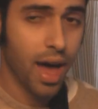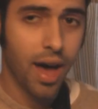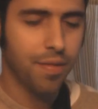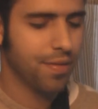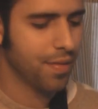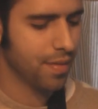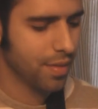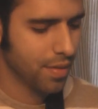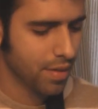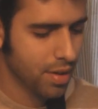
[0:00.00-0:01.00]
F,
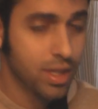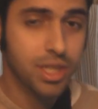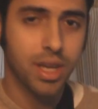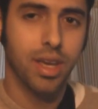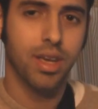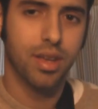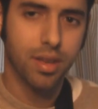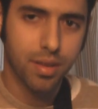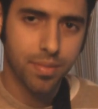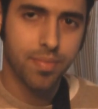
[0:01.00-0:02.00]
G.
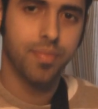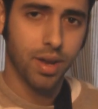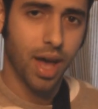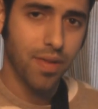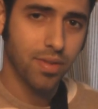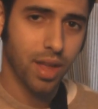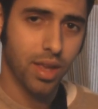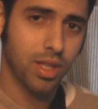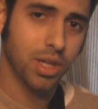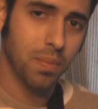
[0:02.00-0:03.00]
Then after
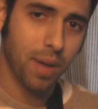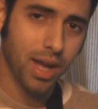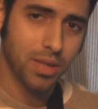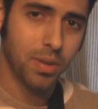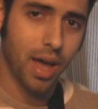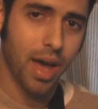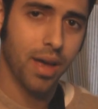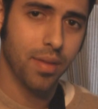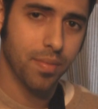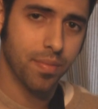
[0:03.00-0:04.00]
that you jump back to an
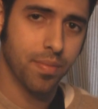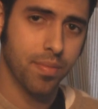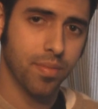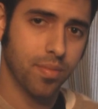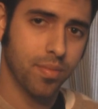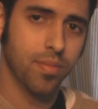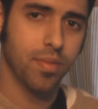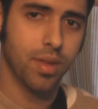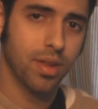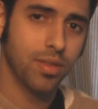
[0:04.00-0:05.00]
A,
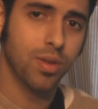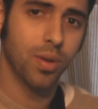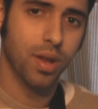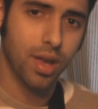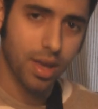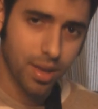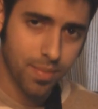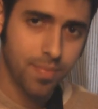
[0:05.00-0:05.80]
to an E,